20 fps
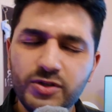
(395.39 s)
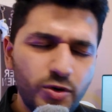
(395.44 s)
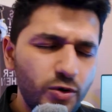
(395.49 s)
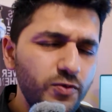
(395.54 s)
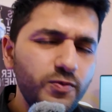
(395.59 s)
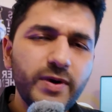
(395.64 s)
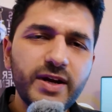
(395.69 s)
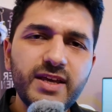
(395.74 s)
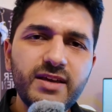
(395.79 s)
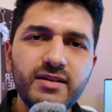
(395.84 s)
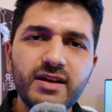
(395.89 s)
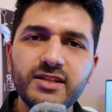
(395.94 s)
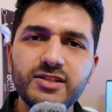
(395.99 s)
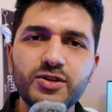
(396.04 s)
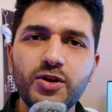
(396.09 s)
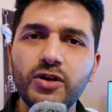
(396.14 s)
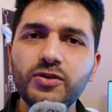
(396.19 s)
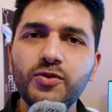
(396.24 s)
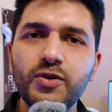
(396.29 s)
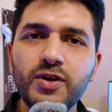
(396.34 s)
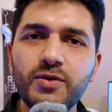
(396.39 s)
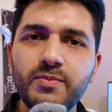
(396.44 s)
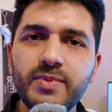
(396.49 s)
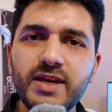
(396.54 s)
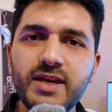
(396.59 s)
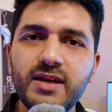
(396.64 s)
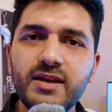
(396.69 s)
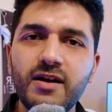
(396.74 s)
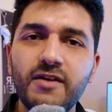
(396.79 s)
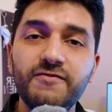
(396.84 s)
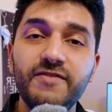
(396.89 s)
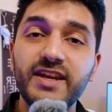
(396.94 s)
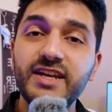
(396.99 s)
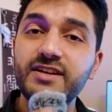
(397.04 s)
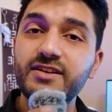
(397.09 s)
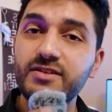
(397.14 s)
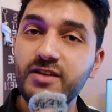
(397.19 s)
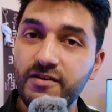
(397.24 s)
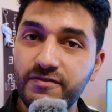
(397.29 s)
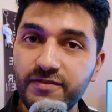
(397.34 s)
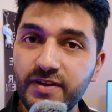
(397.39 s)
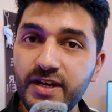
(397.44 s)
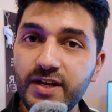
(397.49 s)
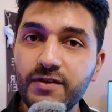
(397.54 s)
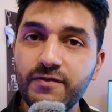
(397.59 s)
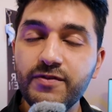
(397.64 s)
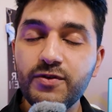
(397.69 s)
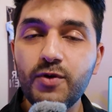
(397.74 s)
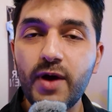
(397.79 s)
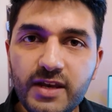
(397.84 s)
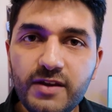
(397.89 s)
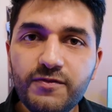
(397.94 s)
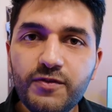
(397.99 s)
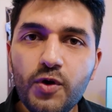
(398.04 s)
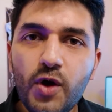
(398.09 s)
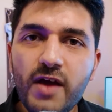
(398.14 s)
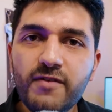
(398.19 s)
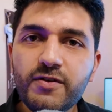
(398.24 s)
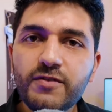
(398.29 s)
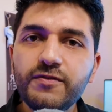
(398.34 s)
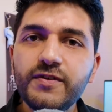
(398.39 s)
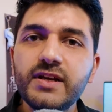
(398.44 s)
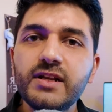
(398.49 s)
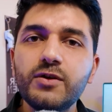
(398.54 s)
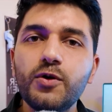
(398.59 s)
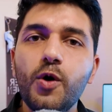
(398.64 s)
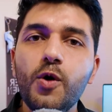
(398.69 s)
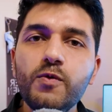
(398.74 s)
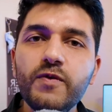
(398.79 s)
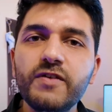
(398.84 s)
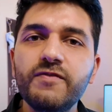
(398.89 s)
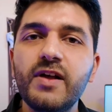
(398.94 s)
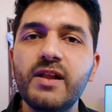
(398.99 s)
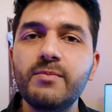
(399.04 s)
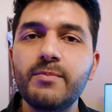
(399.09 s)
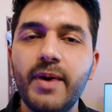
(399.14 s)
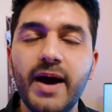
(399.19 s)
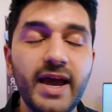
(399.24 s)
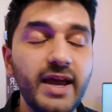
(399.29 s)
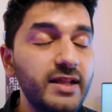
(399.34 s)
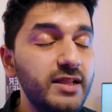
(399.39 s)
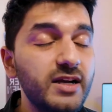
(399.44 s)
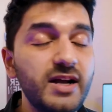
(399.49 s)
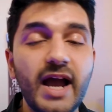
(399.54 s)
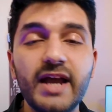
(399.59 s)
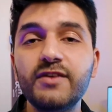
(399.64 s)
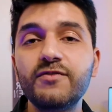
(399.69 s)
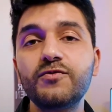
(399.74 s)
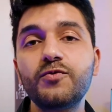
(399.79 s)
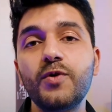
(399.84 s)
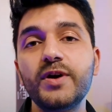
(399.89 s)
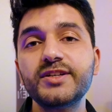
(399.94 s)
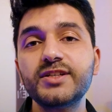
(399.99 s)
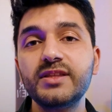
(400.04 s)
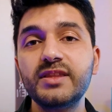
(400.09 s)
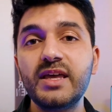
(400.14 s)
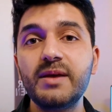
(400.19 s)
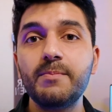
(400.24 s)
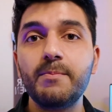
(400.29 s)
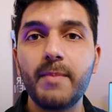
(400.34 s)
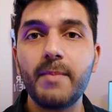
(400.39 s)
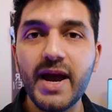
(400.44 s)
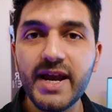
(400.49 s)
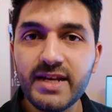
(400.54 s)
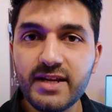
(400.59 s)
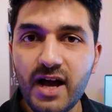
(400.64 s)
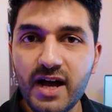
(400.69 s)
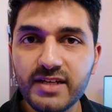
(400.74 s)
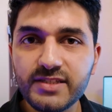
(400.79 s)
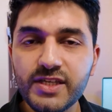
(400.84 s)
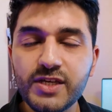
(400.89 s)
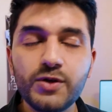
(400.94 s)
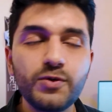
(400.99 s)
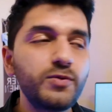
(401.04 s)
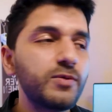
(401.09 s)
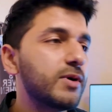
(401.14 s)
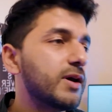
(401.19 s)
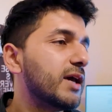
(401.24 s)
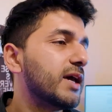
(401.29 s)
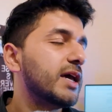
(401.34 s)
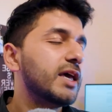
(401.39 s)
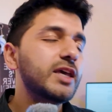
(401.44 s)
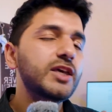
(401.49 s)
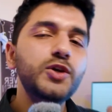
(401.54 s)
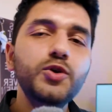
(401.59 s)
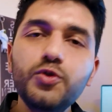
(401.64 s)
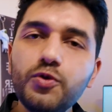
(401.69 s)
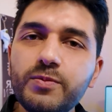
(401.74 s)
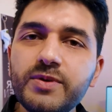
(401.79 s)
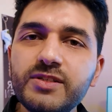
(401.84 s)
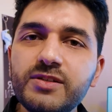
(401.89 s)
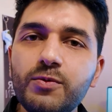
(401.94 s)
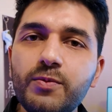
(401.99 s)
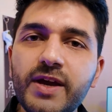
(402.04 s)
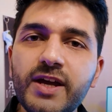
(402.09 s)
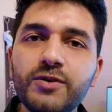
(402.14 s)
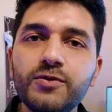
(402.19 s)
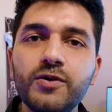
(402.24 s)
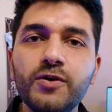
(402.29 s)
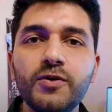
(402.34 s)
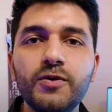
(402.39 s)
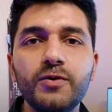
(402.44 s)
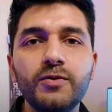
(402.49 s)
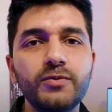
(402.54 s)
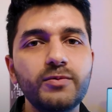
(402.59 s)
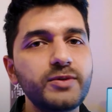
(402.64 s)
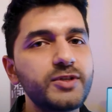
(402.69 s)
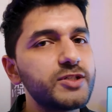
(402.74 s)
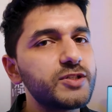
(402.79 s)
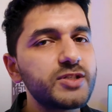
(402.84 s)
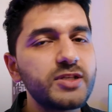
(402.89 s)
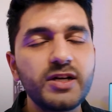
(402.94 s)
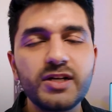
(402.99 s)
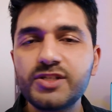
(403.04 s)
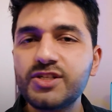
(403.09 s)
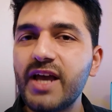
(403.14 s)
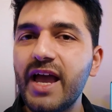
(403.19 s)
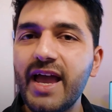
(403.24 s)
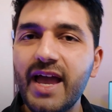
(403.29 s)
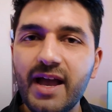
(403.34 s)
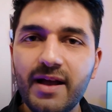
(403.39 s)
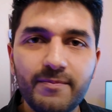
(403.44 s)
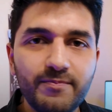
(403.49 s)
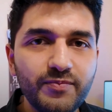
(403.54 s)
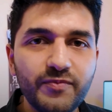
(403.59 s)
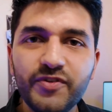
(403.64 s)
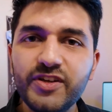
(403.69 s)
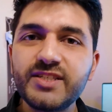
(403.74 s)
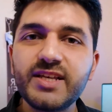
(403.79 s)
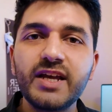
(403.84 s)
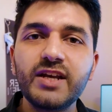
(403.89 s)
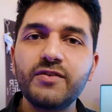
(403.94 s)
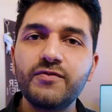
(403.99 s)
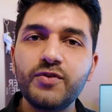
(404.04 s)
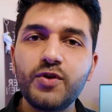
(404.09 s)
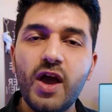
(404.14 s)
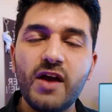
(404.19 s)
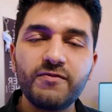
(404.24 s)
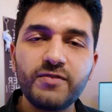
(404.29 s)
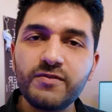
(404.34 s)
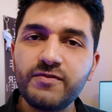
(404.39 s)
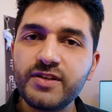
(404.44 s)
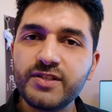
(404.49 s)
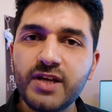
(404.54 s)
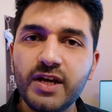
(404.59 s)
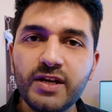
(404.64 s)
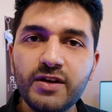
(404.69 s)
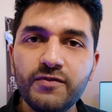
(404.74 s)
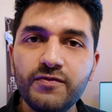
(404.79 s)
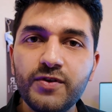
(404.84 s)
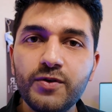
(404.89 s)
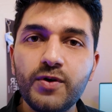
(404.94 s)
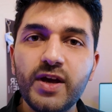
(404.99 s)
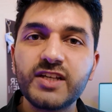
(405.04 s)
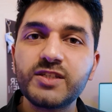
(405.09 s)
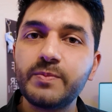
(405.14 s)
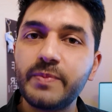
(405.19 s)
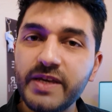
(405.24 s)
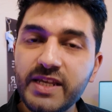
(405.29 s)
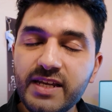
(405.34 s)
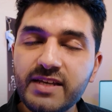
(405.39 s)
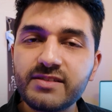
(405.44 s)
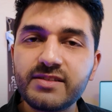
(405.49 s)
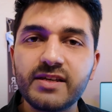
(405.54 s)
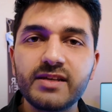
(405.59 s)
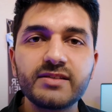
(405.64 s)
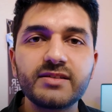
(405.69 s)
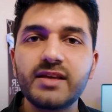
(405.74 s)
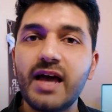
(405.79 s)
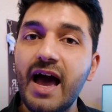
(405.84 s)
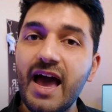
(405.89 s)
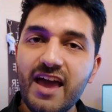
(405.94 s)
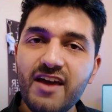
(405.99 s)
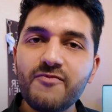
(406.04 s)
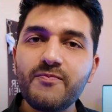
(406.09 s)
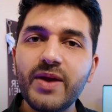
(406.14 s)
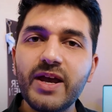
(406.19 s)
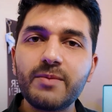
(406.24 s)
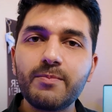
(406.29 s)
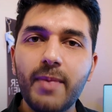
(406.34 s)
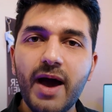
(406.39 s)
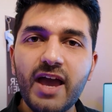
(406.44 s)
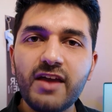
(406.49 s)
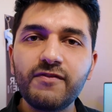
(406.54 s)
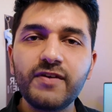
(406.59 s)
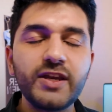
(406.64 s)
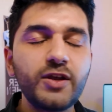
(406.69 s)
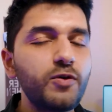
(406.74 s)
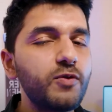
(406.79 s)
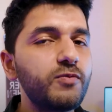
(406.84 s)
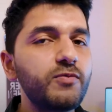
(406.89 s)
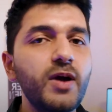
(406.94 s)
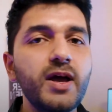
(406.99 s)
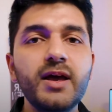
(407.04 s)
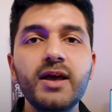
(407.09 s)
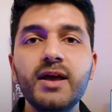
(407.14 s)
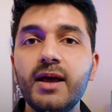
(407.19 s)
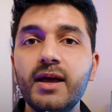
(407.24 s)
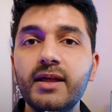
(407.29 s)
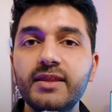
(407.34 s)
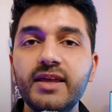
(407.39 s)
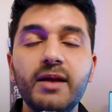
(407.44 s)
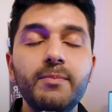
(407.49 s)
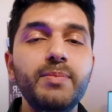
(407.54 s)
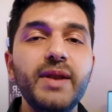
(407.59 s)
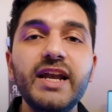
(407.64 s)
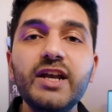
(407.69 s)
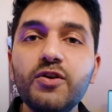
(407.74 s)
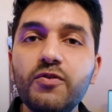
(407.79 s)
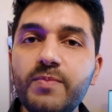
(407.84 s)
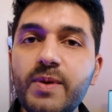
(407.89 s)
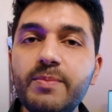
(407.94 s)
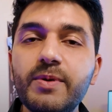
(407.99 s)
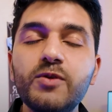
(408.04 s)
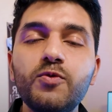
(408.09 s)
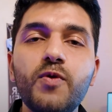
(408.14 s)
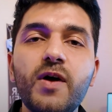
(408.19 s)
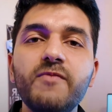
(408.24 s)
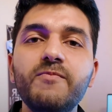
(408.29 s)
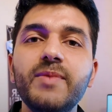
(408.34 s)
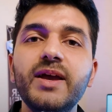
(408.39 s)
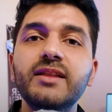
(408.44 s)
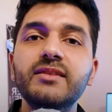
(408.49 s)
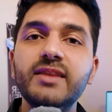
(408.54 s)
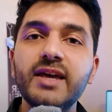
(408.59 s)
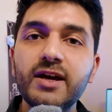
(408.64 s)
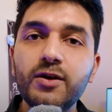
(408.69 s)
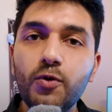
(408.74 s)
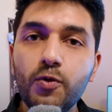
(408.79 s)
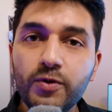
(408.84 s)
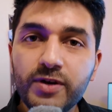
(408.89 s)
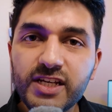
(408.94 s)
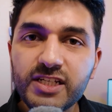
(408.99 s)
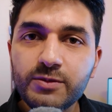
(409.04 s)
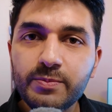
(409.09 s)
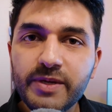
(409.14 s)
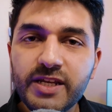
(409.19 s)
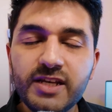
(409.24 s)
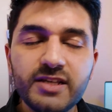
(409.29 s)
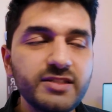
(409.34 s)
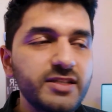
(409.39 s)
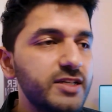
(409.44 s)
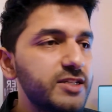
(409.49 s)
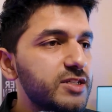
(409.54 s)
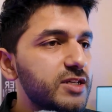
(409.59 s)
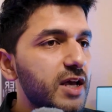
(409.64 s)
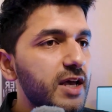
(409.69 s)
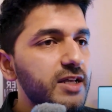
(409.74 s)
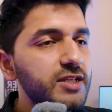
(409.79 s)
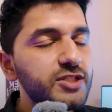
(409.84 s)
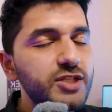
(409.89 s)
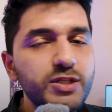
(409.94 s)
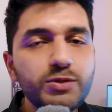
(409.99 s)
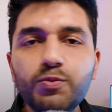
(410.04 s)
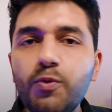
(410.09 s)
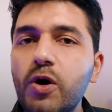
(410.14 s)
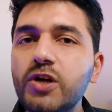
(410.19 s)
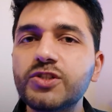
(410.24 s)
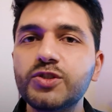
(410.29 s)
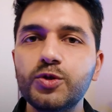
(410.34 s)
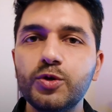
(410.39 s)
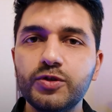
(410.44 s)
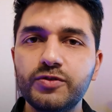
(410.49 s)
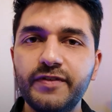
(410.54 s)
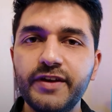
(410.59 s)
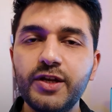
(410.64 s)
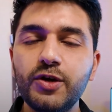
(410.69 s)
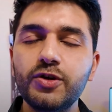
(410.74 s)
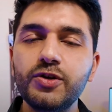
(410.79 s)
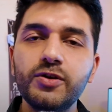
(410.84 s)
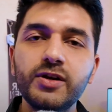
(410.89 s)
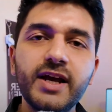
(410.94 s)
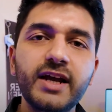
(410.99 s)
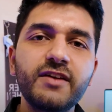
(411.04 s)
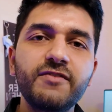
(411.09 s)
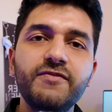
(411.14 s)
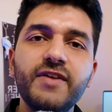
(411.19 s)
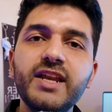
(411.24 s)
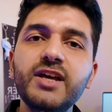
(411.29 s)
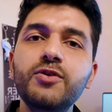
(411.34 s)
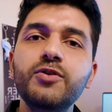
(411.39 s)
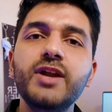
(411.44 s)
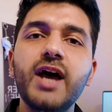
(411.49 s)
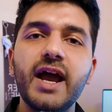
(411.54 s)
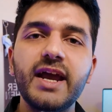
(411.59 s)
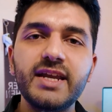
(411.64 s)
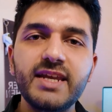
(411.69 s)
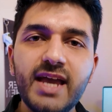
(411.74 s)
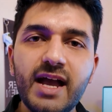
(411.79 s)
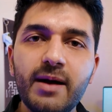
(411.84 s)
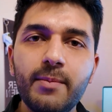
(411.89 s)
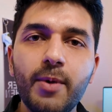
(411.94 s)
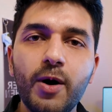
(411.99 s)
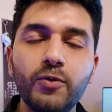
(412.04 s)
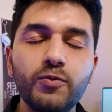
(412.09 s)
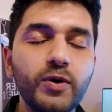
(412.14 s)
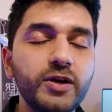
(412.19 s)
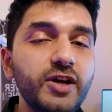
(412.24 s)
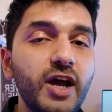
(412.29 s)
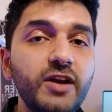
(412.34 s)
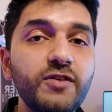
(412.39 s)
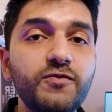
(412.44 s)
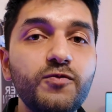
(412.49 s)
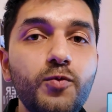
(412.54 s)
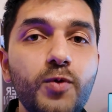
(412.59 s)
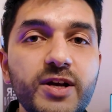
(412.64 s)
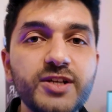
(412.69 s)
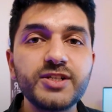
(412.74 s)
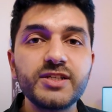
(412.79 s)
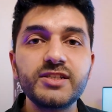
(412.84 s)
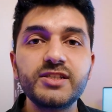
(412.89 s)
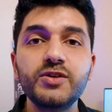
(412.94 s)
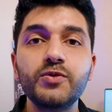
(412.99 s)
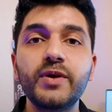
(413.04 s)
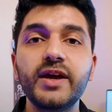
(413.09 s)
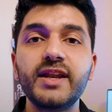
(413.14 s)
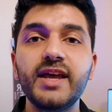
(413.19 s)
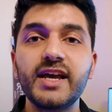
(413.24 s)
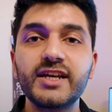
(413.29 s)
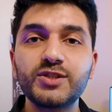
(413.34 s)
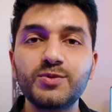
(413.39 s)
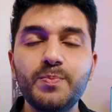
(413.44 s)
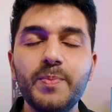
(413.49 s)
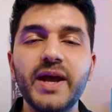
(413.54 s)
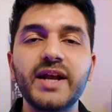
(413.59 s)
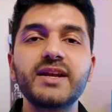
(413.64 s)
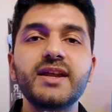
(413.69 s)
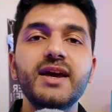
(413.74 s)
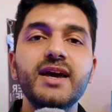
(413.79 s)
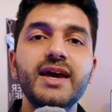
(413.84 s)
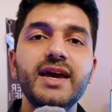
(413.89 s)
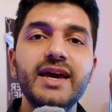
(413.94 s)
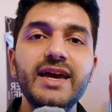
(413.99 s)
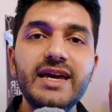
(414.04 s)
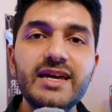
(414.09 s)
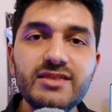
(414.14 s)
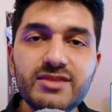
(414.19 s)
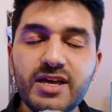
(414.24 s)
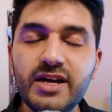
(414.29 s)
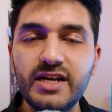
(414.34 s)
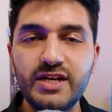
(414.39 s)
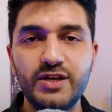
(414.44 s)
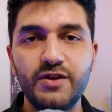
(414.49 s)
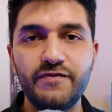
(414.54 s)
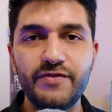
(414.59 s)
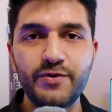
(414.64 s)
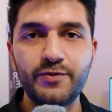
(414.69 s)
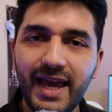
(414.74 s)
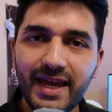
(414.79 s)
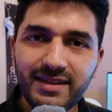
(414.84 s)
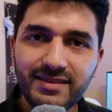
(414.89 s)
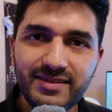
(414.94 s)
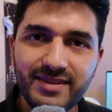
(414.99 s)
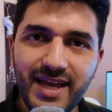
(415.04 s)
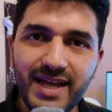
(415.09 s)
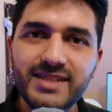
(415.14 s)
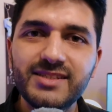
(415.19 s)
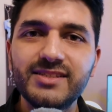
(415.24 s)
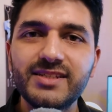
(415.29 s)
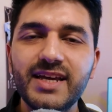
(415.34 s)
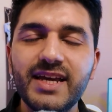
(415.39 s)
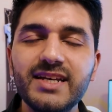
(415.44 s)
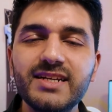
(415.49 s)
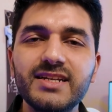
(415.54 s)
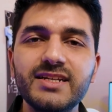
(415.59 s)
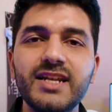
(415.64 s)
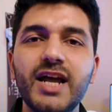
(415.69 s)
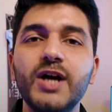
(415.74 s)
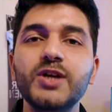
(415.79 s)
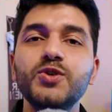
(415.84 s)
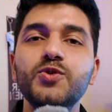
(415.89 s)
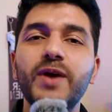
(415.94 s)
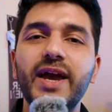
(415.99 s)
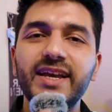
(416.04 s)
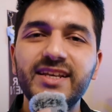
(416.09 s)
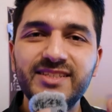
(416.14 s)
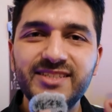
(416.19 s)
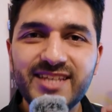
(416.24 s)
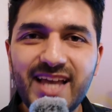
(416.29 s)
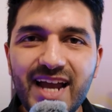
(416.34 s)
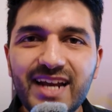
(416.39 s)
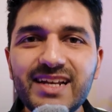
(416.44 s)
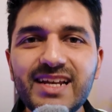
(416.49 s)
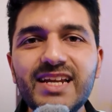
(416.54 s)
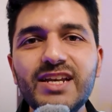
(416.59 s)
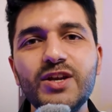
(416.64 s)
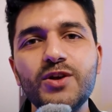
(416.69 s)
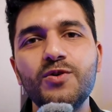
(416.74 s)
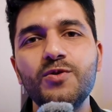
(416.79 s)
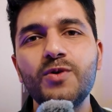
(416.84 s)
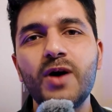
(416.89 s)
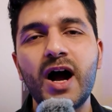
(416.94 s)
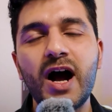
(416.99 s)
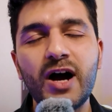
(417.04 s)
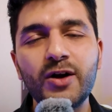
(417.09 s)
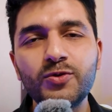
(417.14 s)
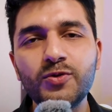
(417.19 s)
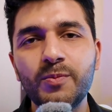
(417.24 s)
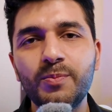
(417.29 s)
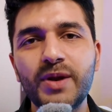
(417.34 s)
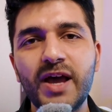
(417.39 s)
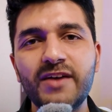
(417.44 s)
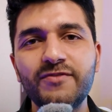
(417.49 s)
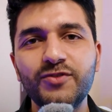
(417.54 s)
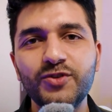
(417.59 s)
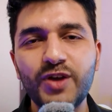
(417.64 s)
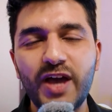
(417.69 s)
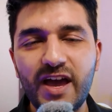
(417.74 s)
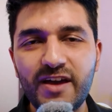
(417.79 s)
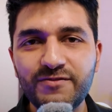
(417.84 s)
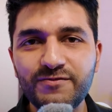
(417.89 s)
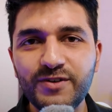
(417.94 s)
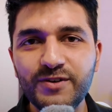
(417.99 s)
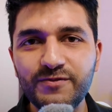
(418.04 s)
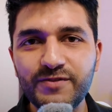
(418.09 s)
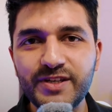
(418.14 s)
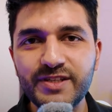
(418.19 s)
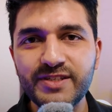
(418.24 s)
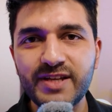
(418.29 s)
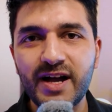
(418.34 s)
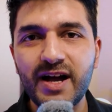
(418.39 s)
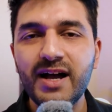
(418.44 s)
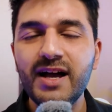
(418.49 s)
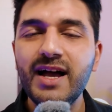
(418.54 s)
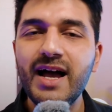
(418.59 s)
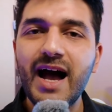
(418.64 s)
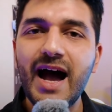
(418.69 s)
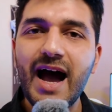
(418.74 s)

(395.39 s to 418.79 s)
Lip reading: Don't worry, it's not going to be a very tough interview. And if you ever feel overwhelmed by the kind of question they might ask you, YouTube is the way to go. Just search visa interview, F1 visa interview experiences. I have made my video. There are plenty of people who have made their own experiences. Just watch those videos, you'll get a very good idea about what kind of questions you can expect in the interview. And that's it. Now you exactly know how to apply for the F1 visa.